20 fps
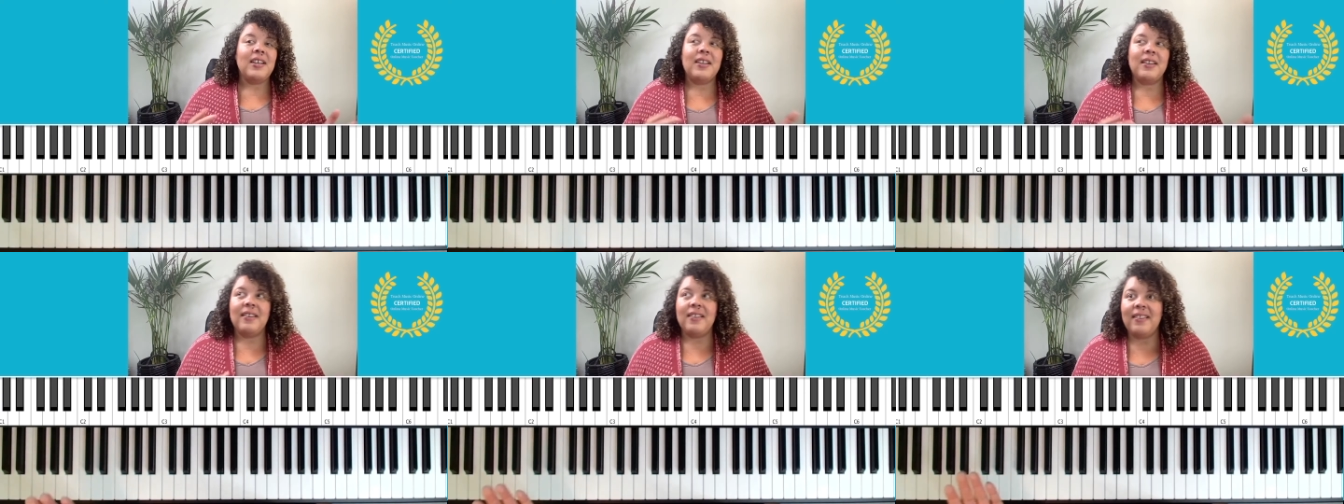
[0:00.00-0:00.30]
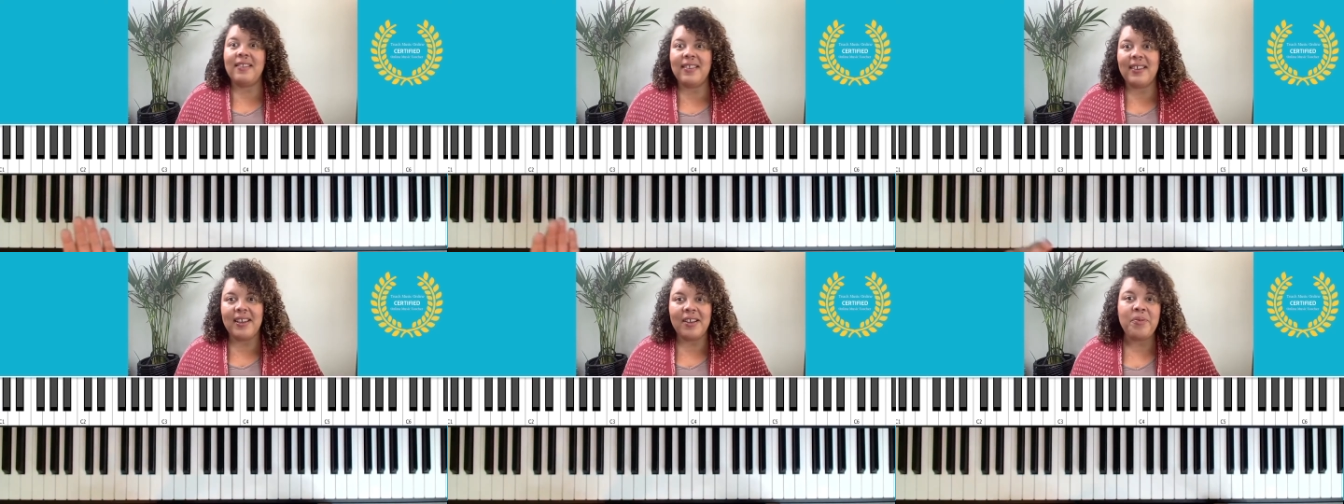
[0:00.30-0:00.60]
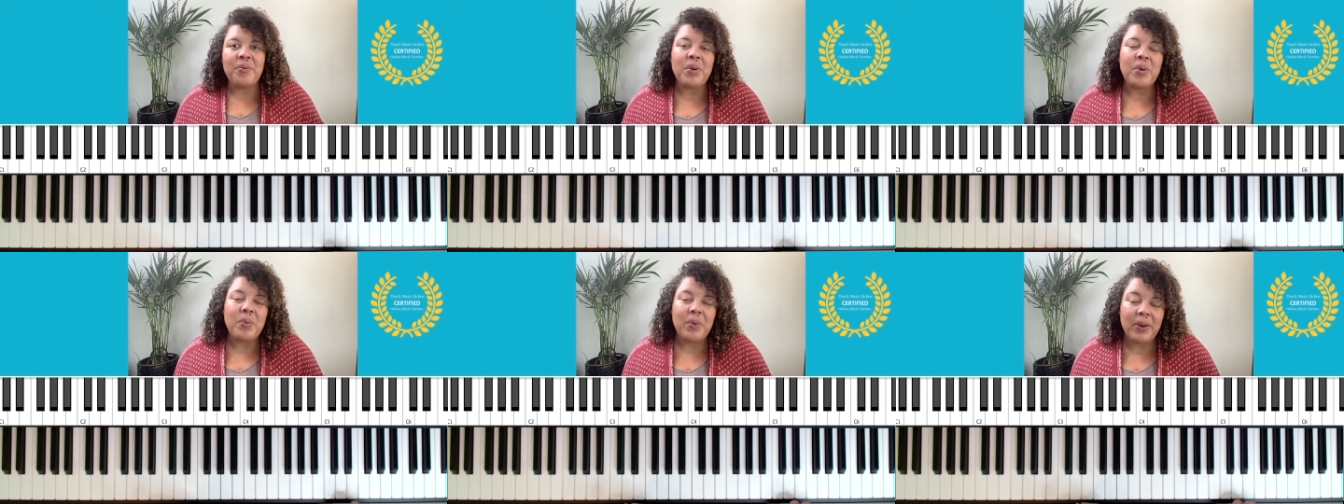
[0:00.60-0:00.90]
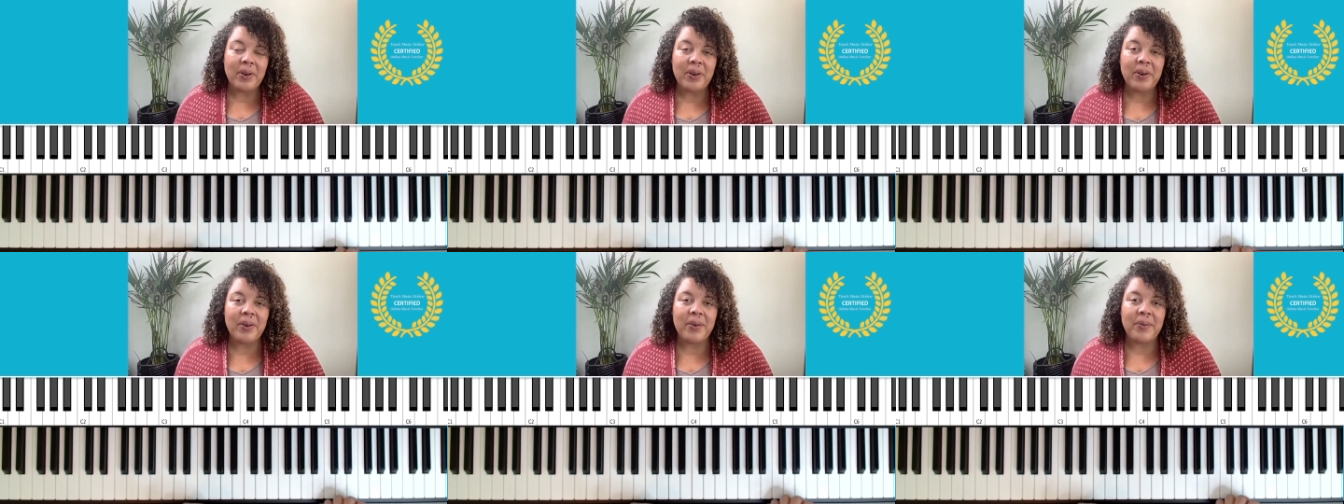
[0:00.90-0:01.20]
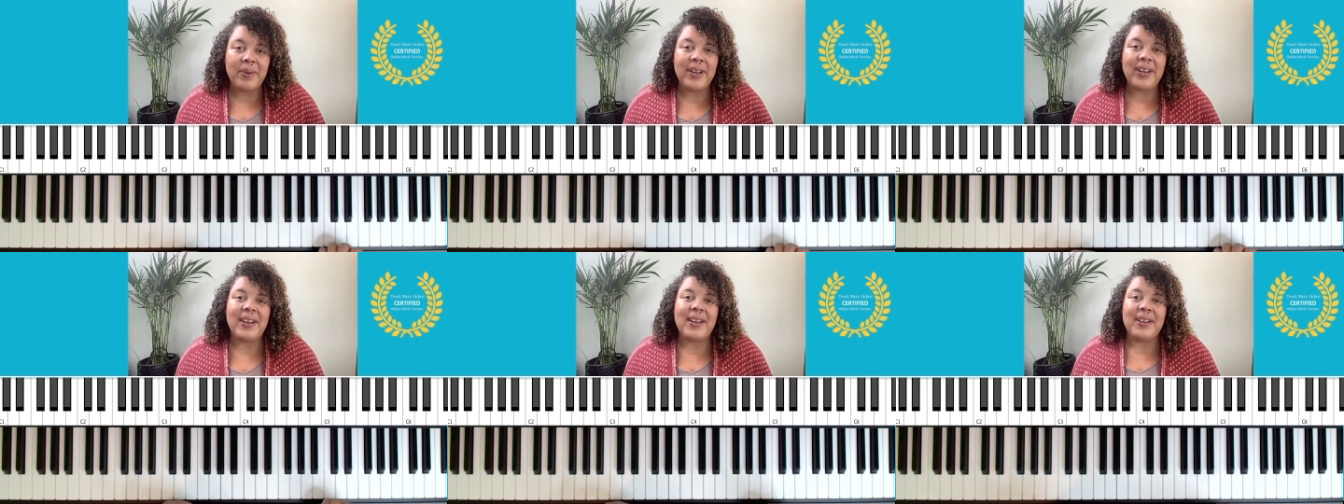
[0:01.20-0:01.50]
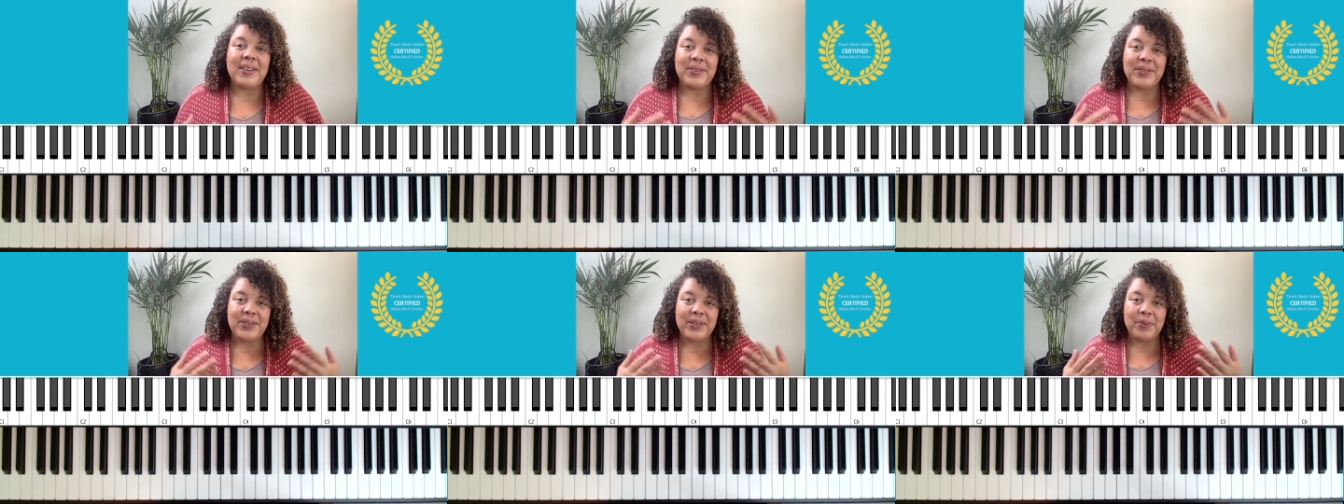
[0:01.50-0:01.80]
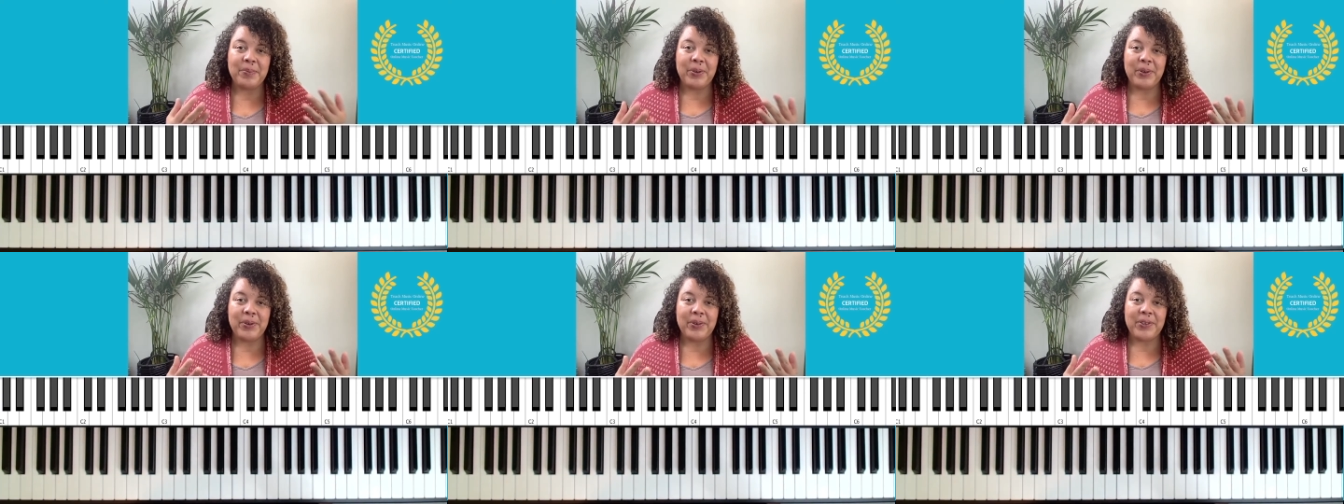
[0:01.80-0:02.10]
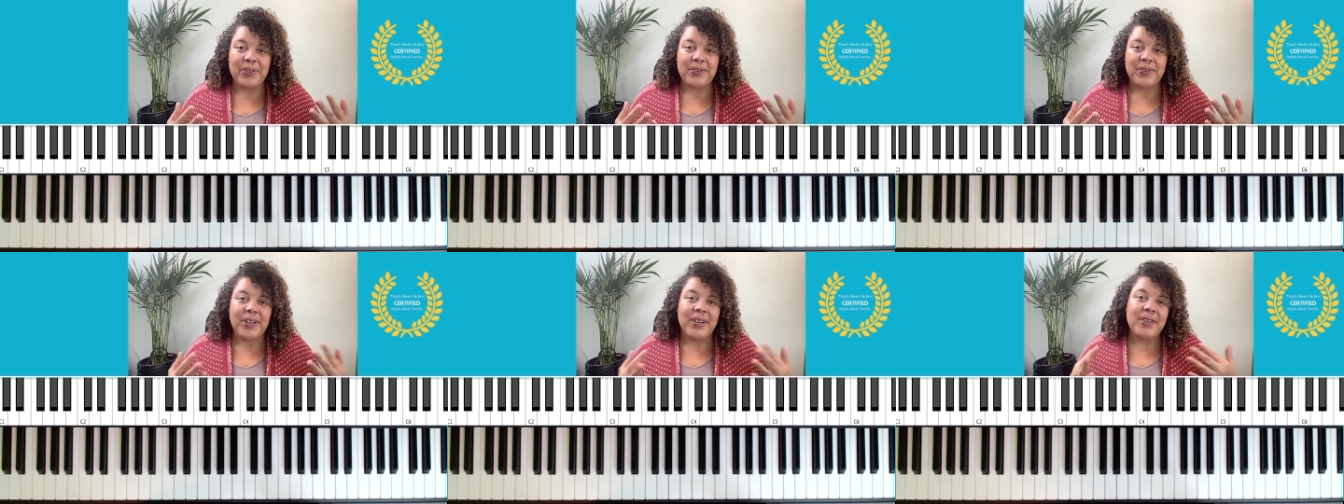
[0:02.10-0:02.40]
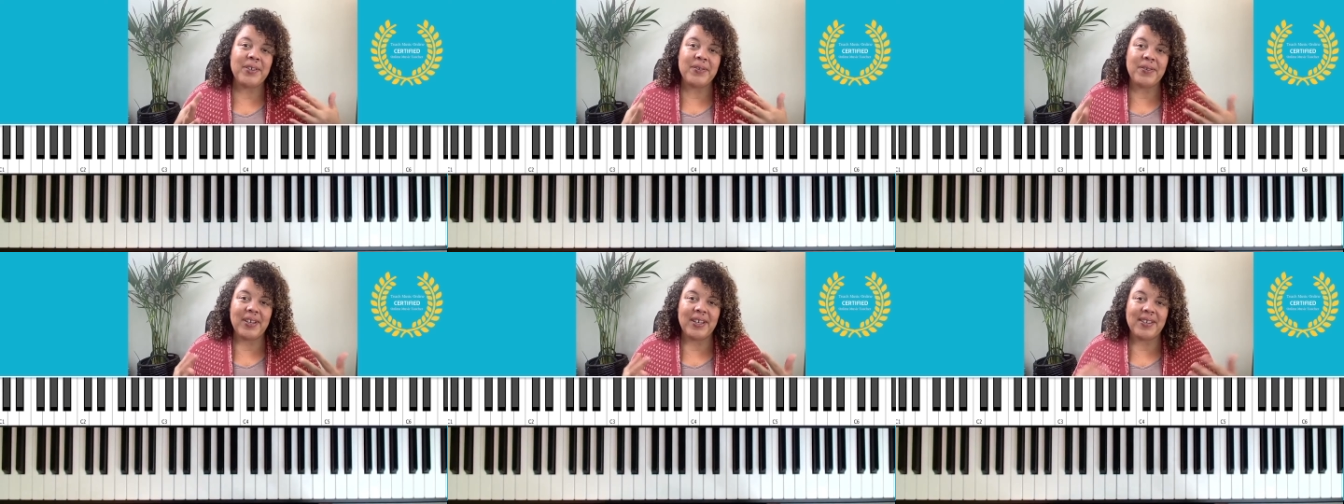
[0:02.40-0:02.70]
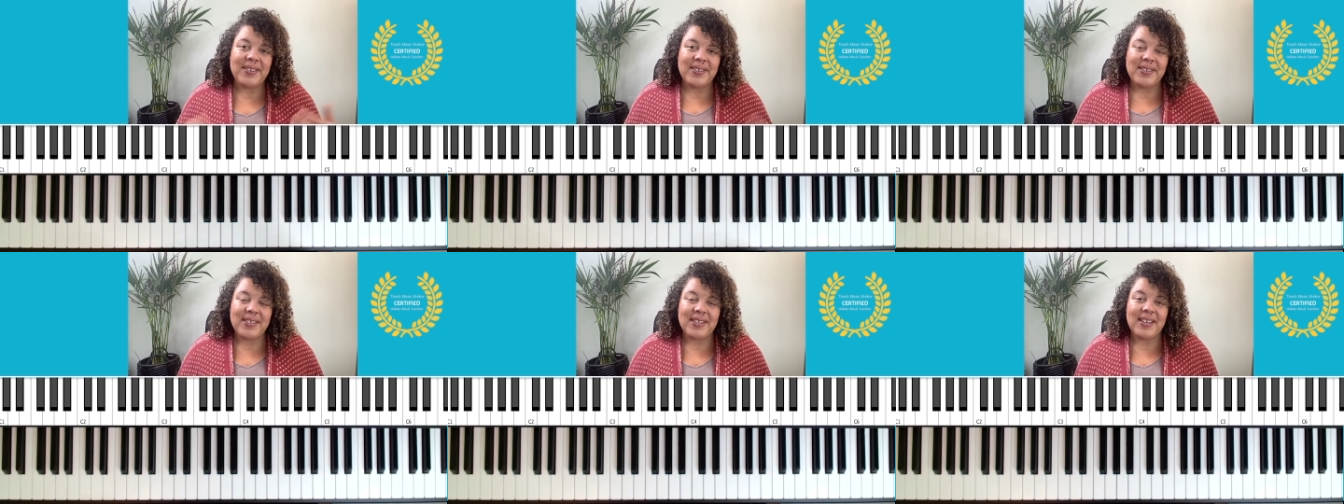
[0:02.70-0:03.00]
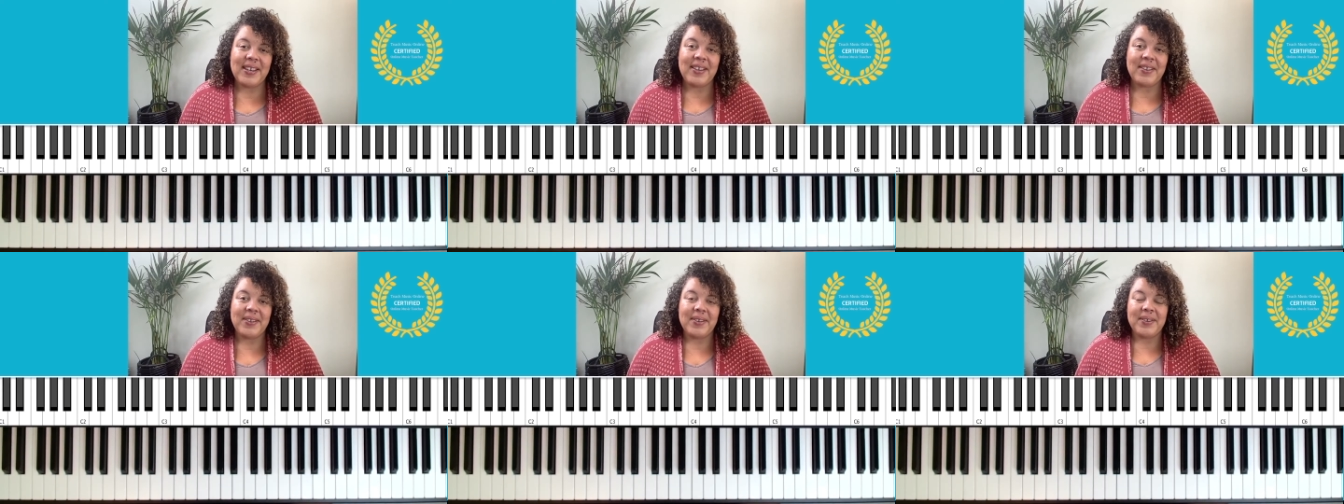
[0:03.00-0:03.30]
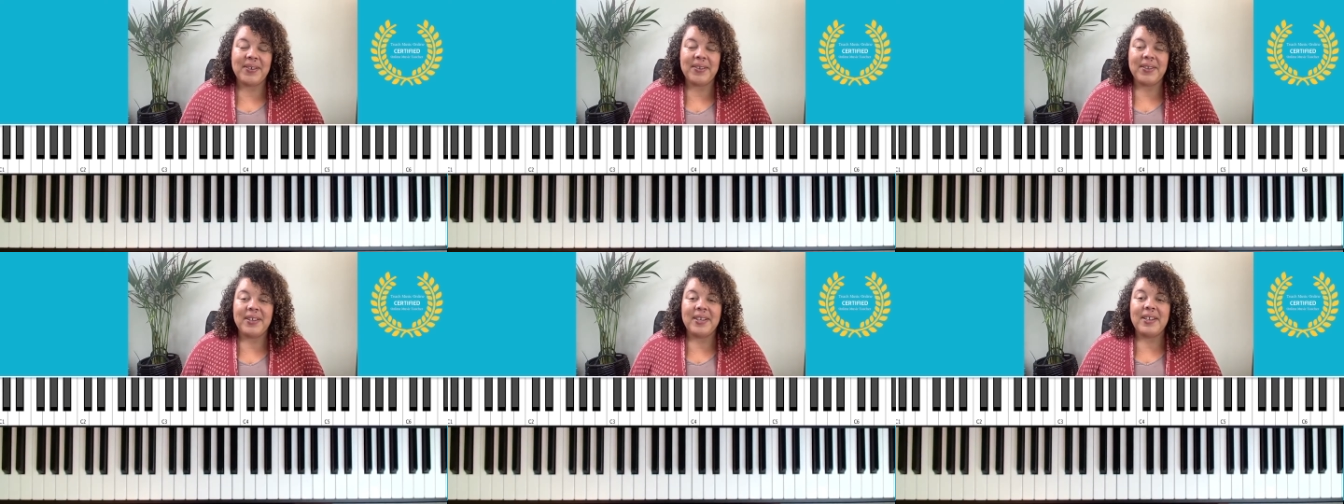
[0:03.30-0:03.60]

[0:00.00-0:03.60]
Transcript: Then we'll work our way into the bonus round of hands together.